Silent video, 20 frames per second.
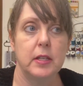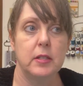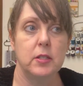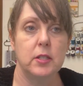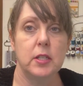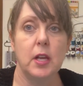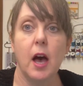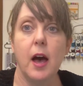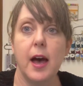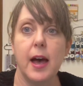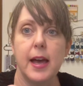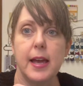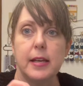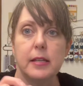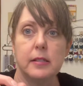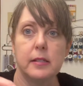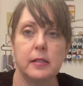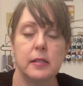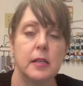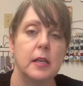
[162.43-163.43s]

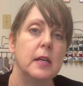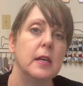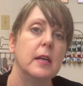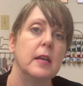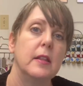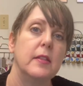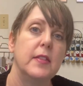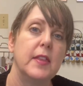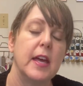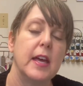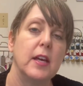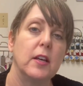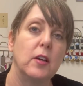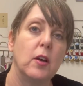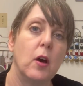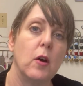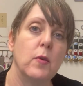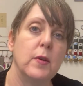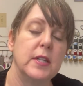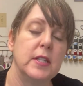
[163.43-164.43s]
ties that
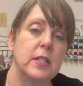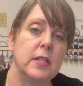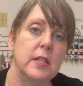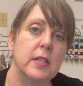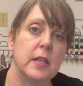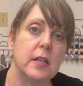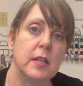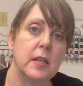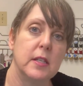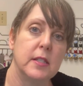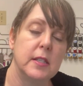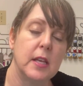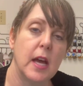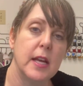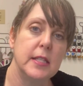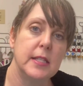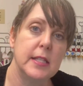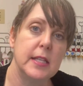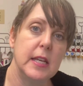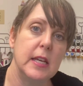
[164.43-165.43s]
go into the
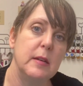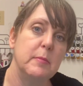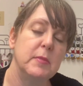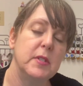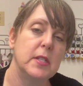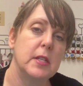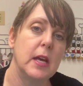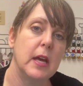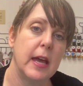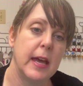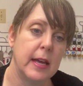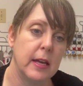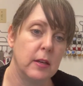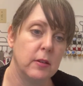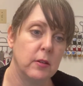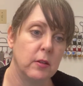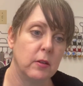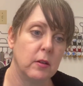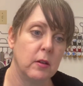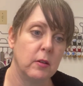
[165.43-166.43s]
side seams
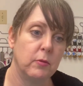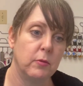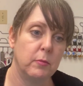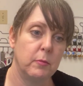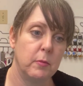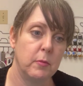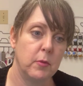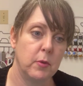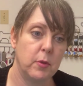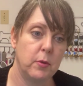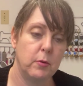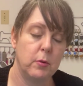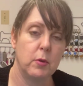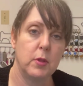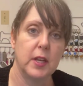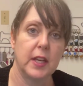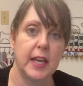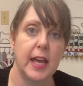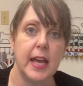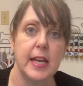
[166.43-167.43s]
and through
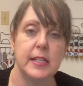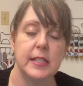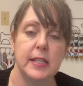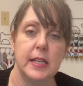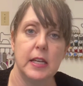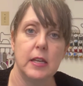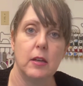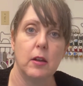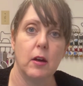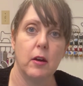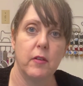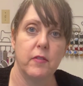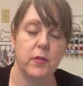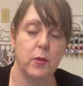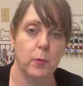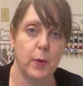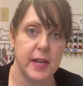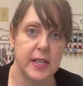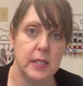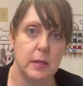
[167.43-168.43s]
the casing of the
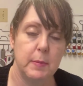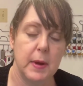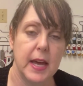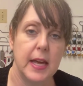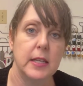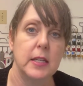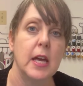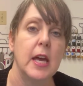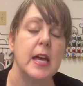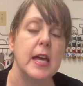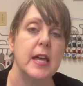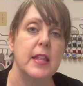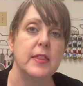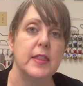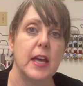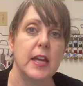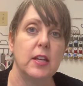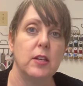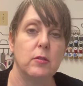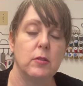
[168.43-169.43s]
waistband
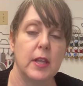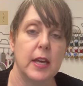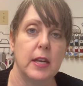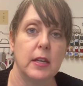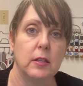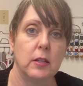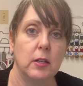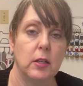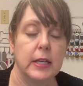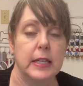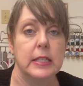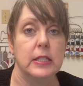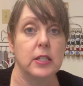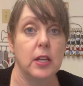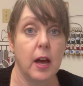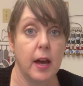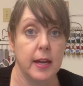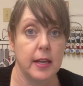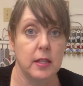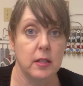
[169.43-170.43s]
that you then can
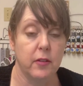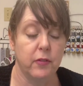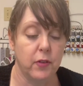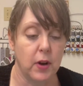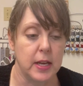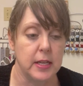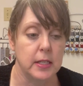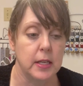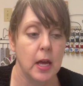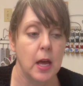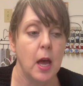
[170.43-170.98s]
tie in the front.